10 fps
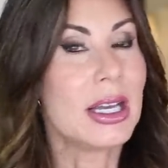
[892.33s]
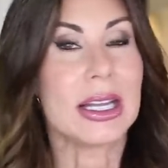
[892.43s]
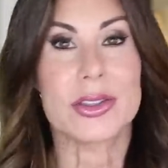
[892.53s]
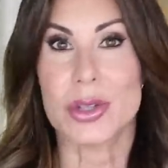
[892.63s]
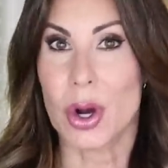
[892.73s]

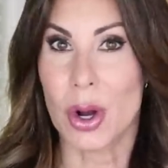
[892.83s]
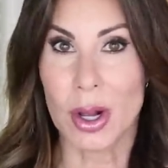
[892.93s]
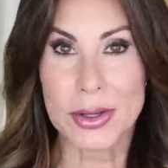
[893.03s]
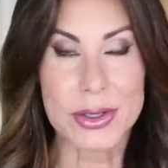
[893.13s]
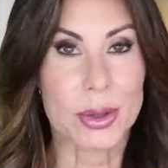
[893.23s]
It's
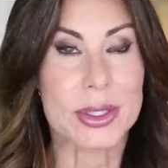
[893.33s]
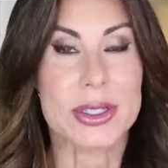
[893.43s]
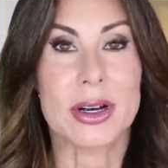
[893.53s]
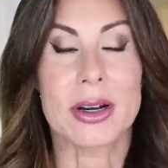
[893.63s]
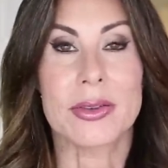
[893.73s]
all
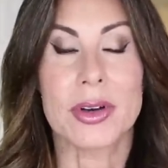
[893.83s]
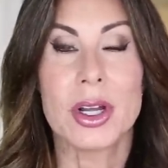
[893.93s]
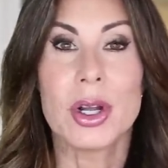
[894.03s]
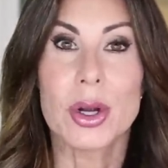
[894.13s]
sorts of